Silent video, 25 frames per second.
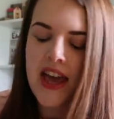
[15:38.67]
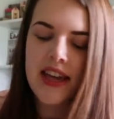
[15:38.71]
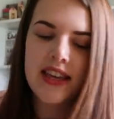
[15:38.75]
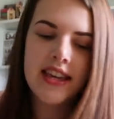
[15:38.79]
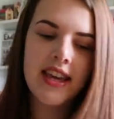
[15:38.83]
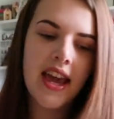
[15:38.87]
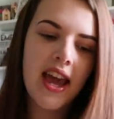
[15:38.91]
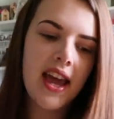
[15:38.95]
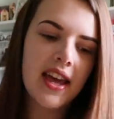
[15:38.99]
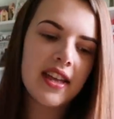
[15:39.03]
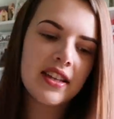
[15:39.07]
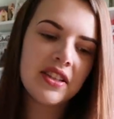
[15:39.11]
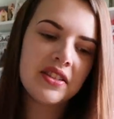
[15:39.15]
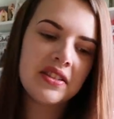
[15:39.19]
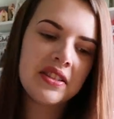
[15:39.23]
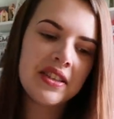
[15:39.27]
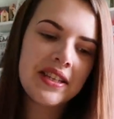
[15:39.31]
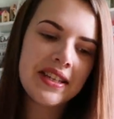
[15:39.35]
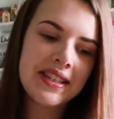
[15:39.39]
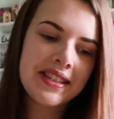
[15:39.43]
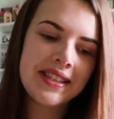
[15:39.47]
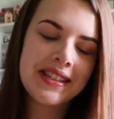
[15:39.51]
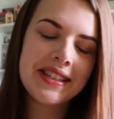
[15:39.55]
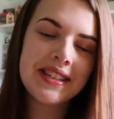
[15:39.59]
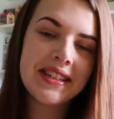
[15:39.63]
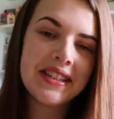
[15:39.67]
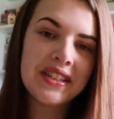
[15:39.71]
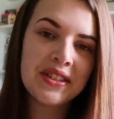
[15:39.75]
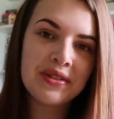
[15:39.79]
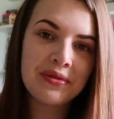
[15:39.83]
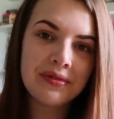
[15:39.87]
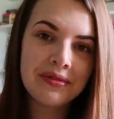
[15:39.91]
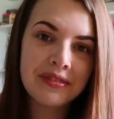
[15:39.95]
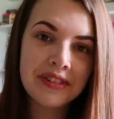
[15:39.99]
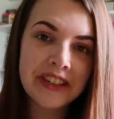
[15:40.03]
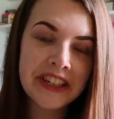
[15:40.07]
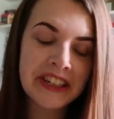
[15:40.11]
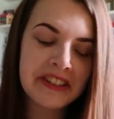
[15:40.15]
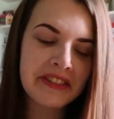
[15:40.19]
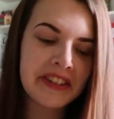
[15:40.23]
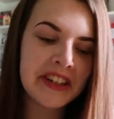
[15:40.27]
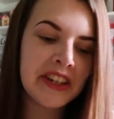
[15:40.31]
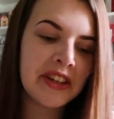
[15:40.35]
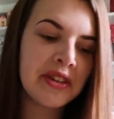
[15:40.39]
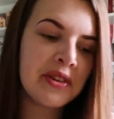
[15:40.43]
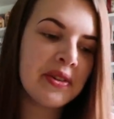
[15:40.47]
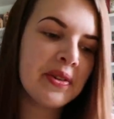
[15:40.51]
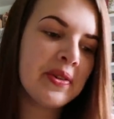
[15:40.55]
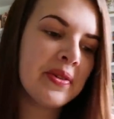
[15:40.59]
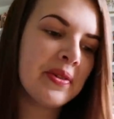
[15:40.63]
Yeah, this is really,
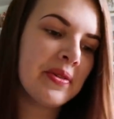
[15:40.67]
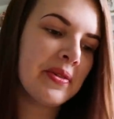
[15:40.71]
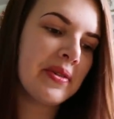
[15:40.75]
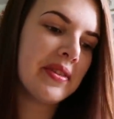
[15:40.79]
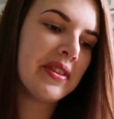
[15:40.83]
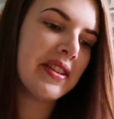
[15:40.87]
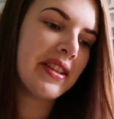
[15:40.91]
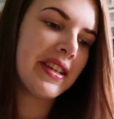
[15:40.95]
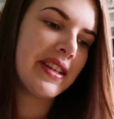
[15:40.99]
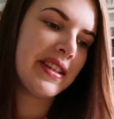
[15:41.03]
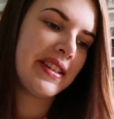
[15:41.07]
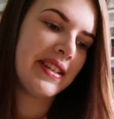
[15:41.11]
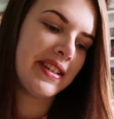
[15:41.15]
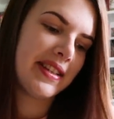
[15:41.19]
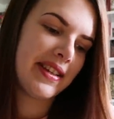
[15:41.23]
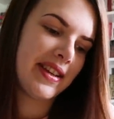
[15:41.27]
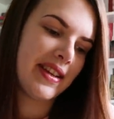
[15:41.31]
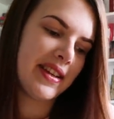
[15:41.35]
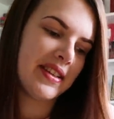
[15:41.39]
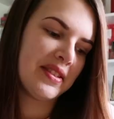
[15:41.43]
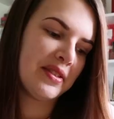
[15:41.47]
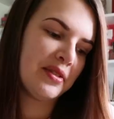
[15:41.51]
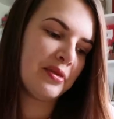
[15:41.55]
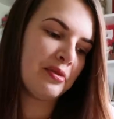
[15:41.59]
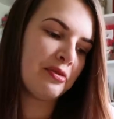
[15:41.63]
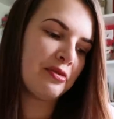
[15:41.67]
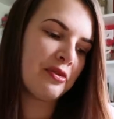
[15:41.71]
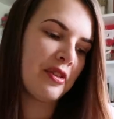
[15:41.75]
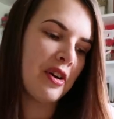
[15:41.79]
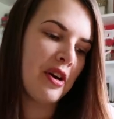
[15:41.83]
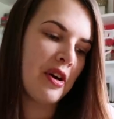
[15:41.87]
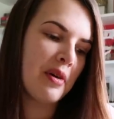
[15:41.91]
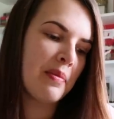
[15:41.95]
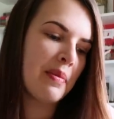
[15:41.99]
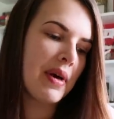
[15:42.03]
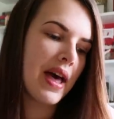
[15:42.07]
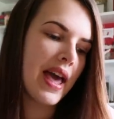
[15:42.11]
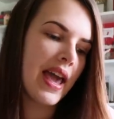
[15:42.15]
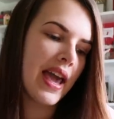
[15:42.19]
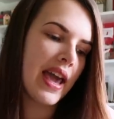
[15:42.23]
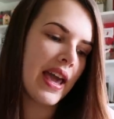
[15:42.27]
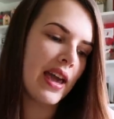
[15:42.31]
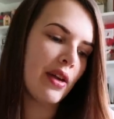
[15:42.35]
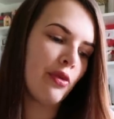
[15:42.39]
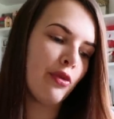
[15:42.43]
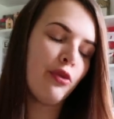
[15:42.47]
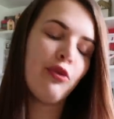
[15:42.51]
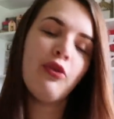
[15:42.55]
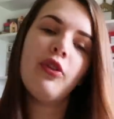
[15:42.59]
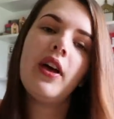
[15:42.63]
really cool. This is from
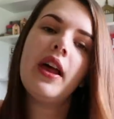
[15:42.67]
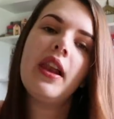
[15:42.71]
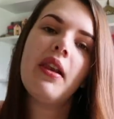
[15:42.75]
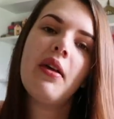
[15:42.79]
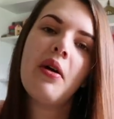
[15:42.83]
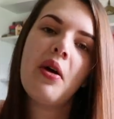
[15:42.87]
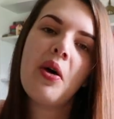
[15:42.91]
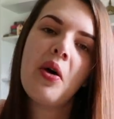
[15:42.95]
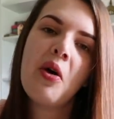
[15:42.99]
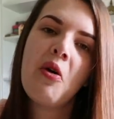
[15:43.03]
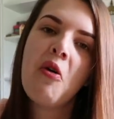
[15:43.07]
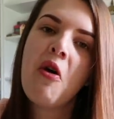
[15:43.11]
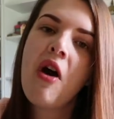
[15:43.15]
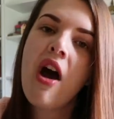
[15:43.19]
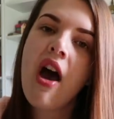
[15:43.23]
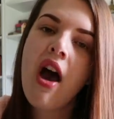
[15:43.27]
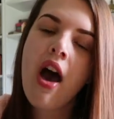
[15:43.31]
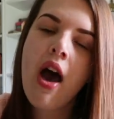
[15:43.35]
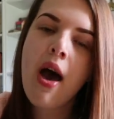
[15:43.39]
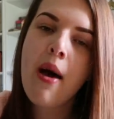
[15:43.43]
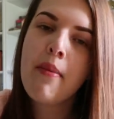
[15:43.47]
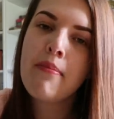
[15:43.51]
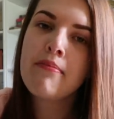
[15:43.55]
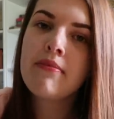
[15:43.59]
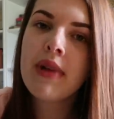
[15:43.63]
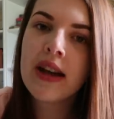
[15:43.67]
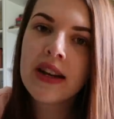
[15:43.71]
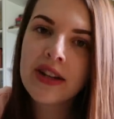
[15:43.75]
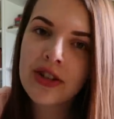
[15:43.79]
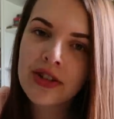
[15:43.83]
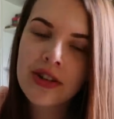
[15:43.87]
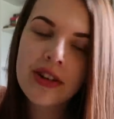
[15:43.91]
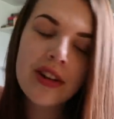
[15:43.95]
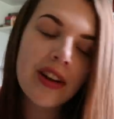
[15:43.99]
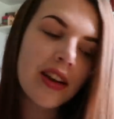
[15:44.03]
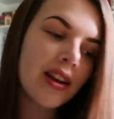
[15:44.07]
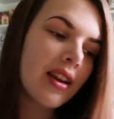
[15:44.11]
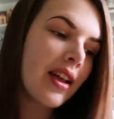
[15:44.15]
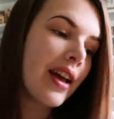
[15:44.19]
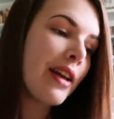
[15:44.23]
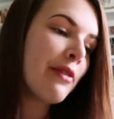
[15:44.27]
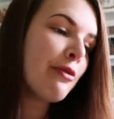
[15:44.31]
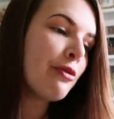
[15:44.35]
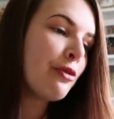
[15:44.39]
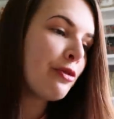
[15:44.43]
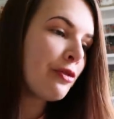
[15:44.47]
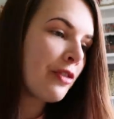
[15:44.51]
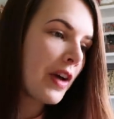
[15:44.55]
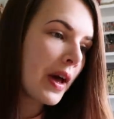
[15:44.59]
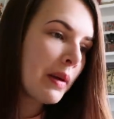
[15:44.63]
a fellow Magical Online
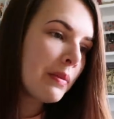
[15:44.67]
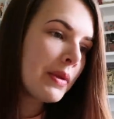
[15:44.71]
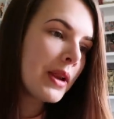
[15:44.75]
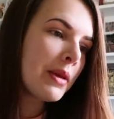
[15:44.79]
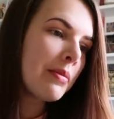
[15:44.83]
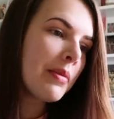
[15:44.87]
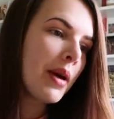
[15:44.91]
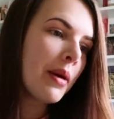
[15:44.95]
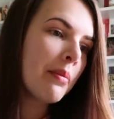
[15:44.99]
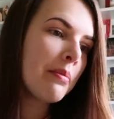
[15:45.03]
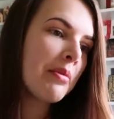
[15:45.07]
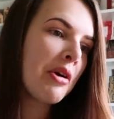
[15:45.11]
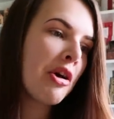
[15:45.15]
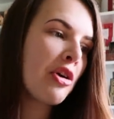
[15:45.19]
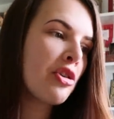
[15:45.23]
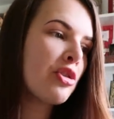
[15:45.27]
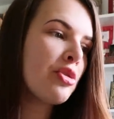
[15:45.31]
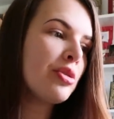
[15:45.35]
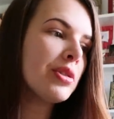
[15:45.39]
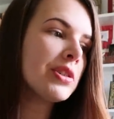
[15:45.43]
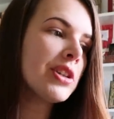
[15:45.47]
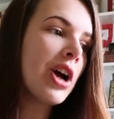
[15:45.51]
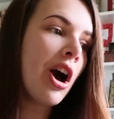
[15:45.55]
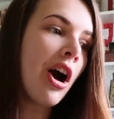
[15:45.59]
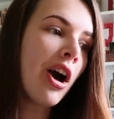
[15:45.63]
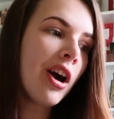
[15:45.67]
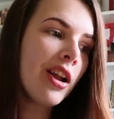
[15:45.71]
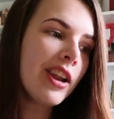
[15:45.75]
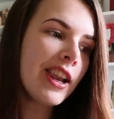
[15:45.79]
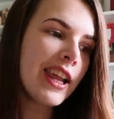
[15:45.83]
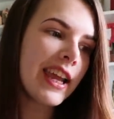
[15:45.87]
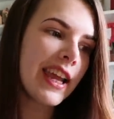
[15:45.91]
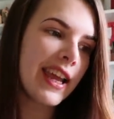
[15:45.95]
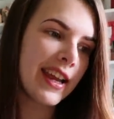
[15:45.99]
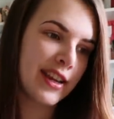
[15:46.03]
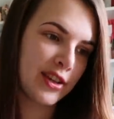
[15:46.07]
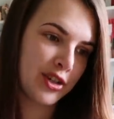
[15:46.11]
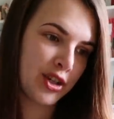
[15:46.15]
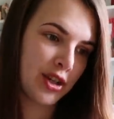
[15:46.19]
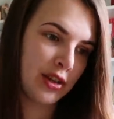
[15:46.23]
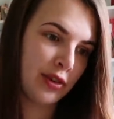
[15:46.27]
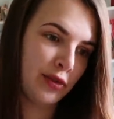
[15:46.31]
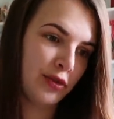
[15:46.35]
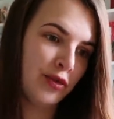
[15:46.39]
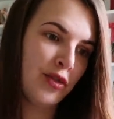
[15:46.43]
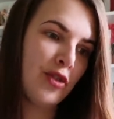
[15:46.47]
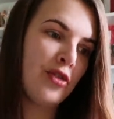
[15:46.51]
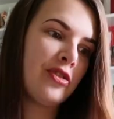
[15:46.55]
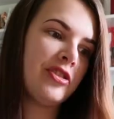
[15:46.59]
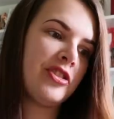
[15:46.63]
family member called Holly. She's
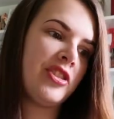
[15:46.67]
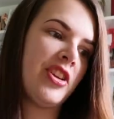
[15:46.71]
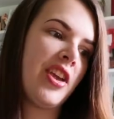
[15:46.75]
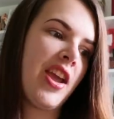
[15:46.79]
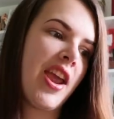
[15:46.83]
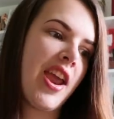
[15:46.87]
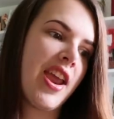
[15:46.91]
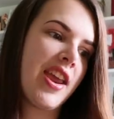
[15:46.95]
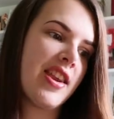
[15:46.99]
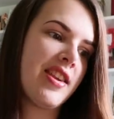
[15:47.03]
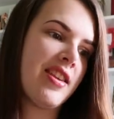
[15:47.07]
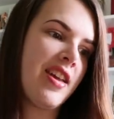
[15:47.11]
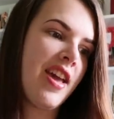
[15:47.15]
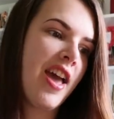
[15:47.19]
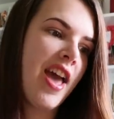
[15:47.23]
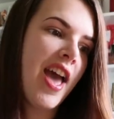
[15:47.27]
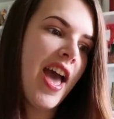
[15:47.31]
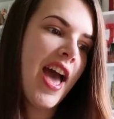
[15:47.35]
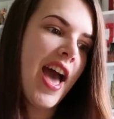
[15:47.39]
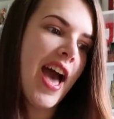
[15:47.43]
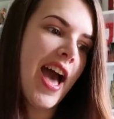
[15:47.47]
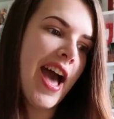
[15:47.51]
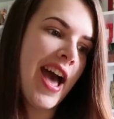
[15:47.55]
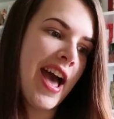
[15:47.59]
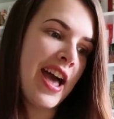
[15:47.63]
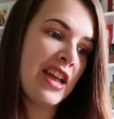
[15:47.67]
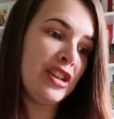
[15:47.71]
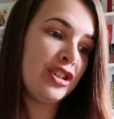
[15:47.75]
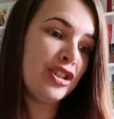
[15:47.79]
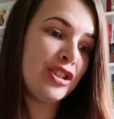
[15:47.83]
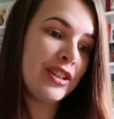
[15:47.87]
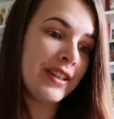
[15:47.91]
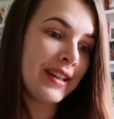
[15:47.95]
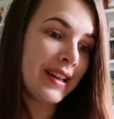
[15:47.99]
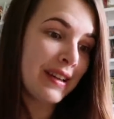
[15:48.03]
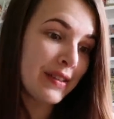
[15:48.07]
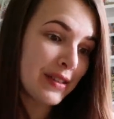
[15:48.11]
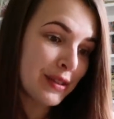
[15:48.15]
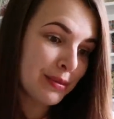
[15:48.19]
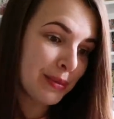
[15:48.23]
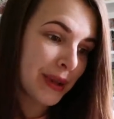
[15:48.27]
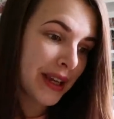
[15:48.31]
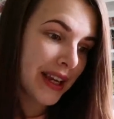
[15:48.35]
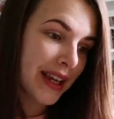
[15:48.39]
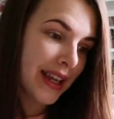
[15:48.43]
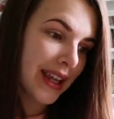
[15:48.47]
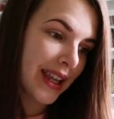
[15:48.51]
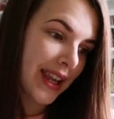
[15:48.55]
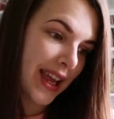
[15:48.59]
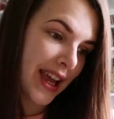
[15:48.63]
14 and she loves
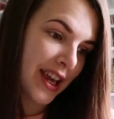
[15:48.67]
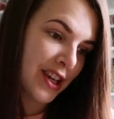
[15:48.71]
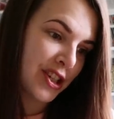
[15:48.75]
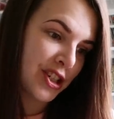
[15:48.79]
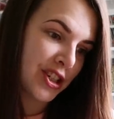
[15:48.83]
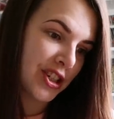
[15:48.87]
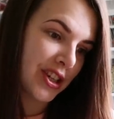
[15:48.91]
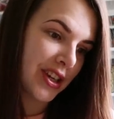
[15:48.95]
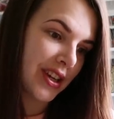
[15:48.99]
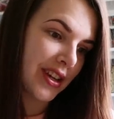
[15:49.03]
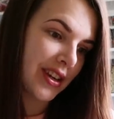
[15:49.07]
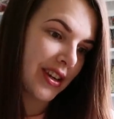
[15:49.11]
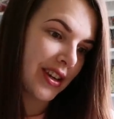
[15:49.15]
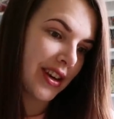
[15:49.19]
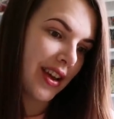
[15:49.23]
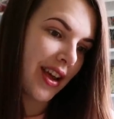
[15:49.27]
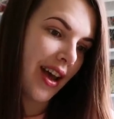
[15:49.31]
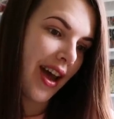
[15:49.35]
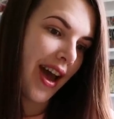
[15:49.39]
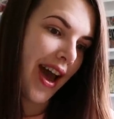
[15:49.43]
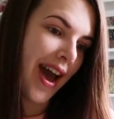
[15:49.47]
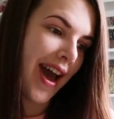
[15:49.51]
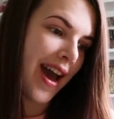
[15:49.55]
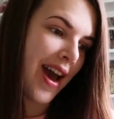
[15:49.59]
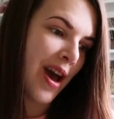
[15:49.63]
my collection.